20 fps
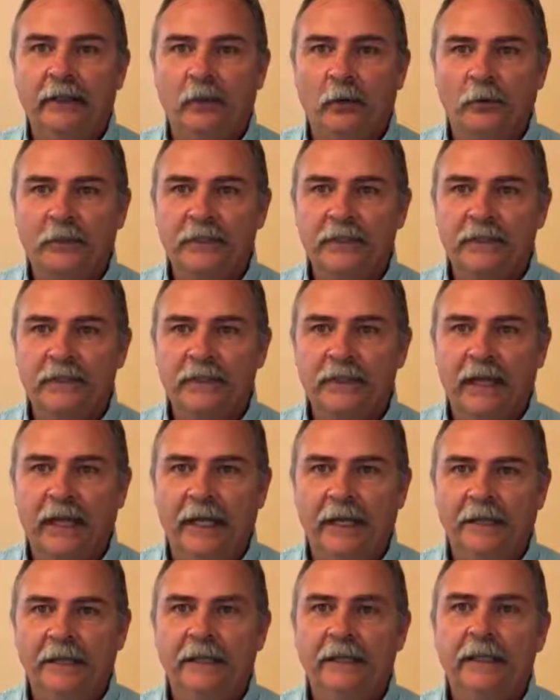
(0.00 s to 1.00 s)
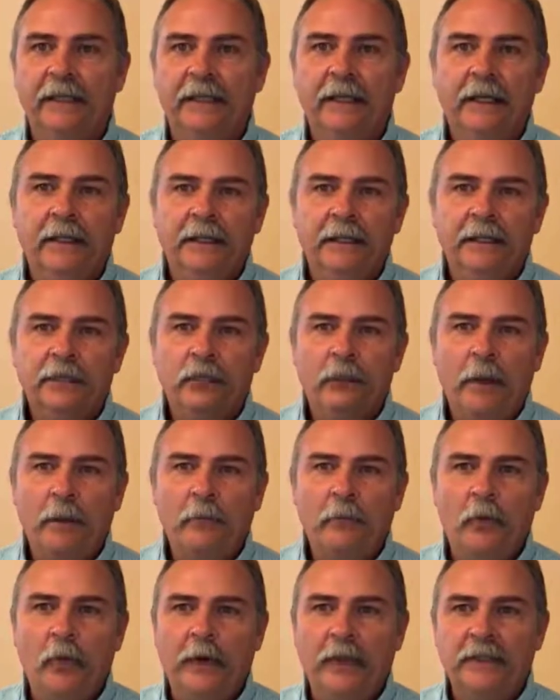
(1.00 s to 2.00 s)
course design. This
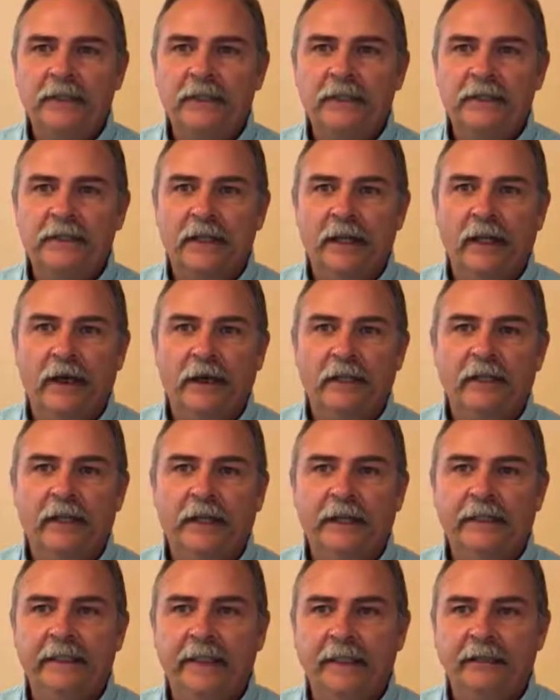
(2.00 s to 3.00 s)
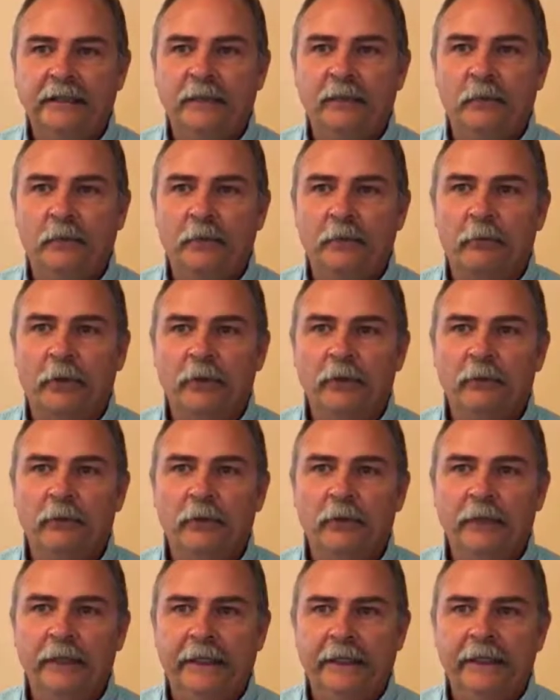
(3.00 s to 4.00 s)
web quest is an online lesson with
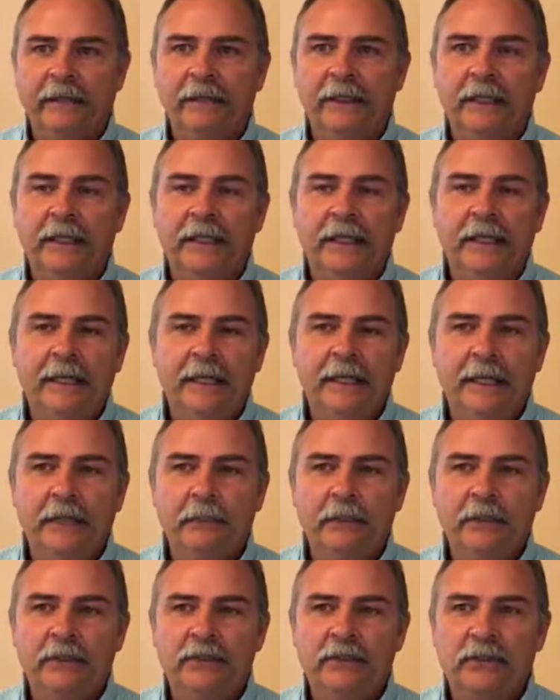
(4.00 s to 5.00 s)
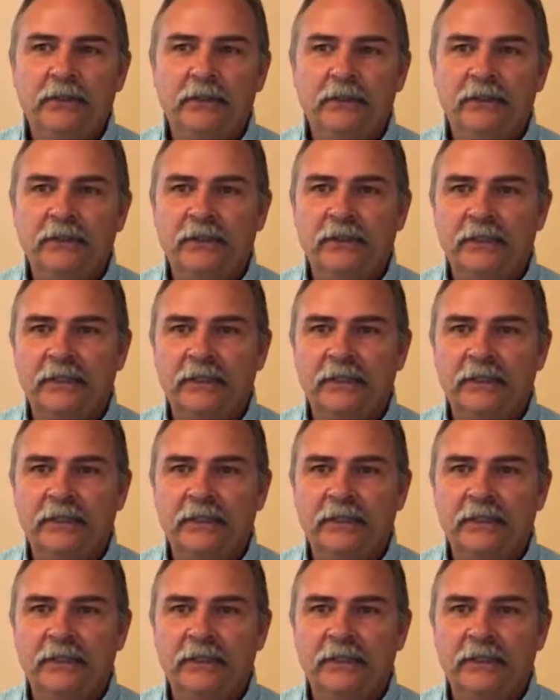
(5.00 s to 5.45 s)
multiple links, enabling students to